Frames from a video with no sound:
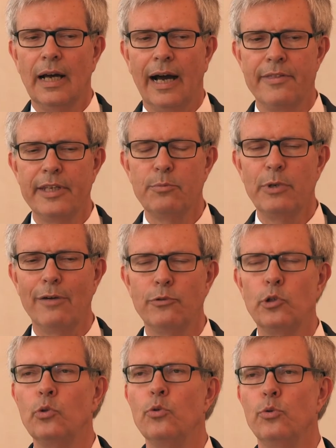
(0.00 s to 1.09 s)
I think we have
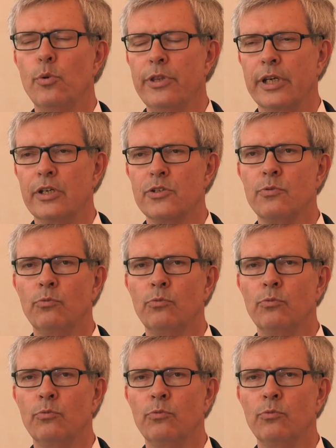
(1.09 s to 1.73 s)
to do two things.